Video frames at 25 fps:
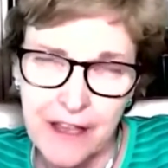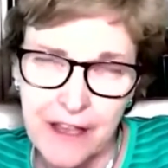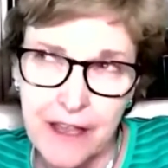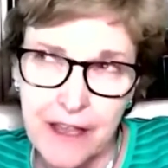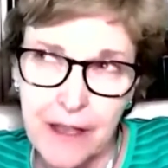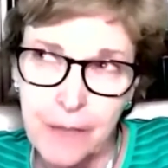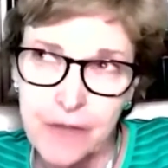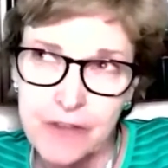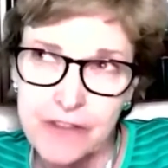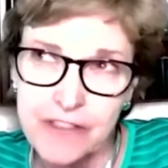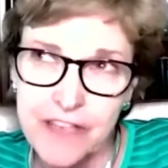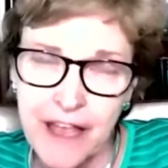
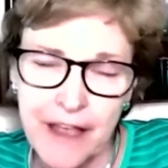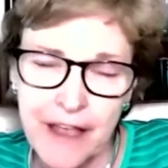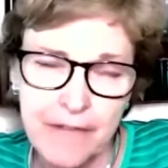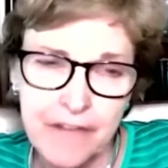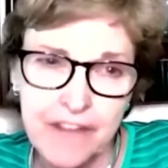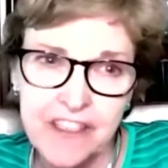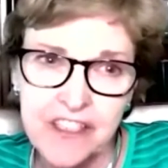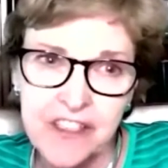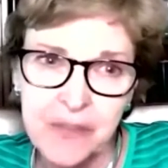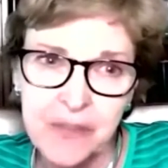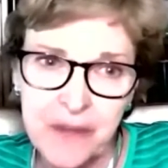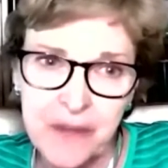able to have the
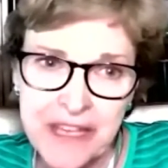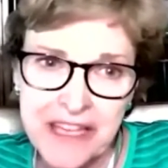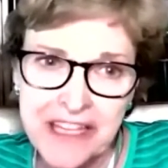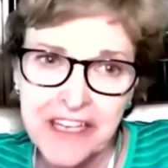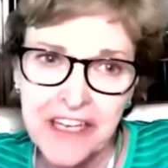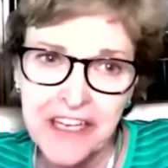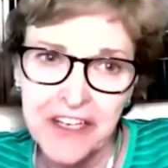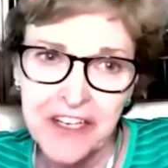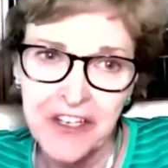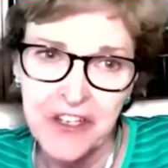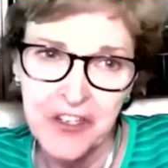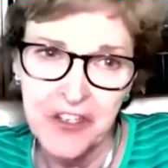speed
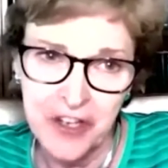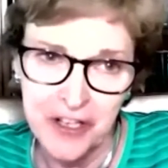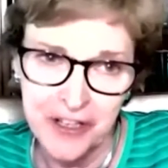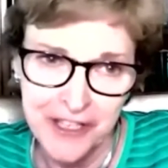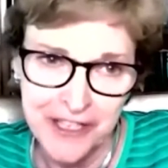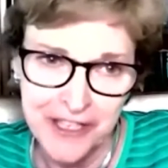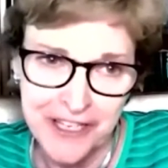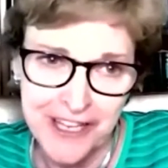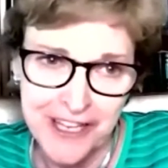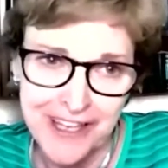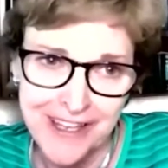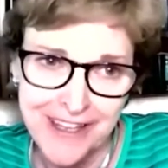and
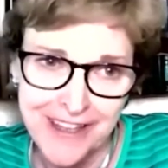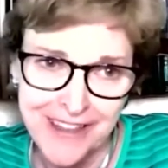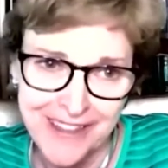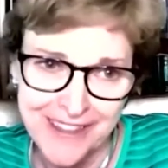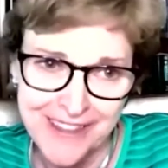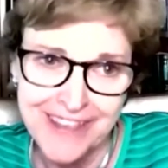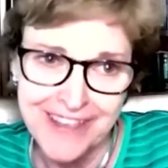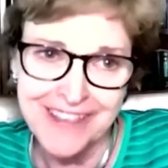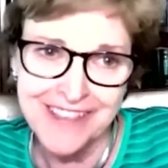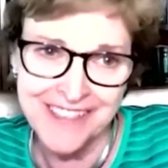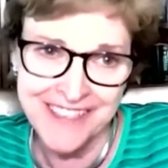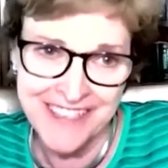agility
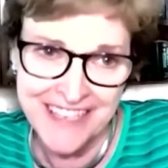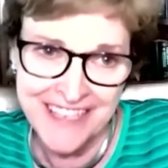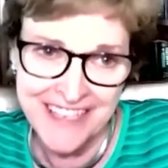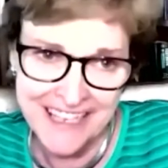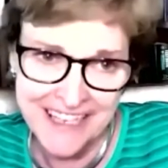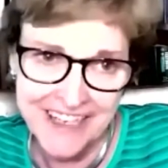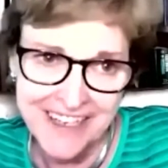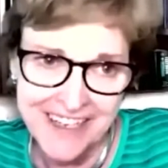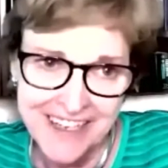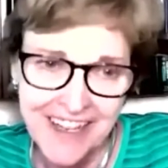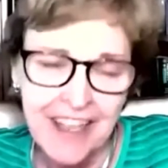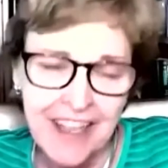that's
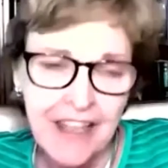needed.